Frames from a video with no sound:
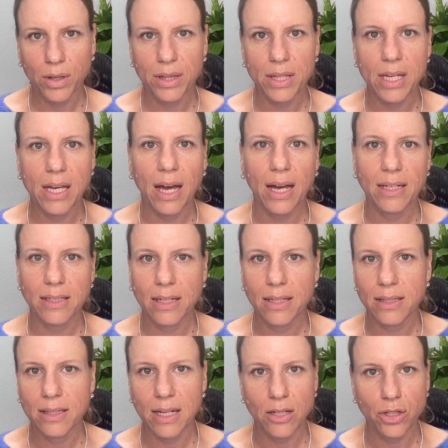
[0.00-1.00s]
the
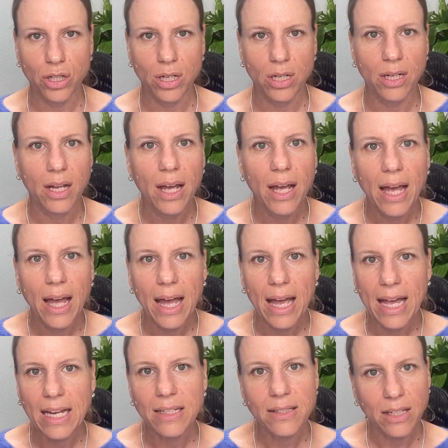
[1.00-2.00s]
attestation
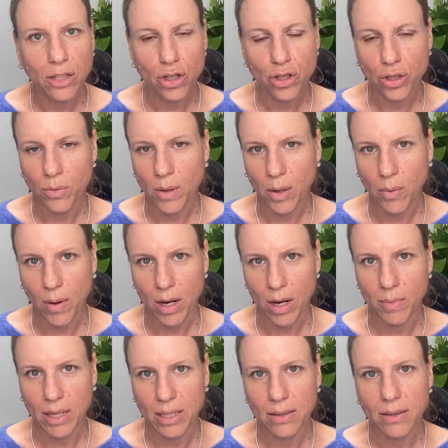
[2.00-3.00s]
and signature
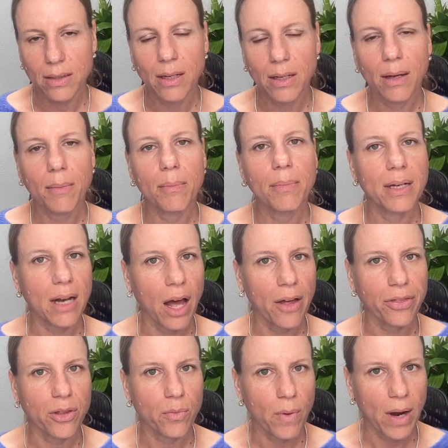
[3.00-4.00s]
requirements, but
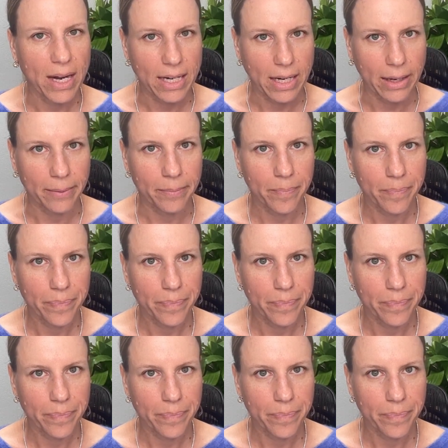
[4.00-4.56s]
not the writing,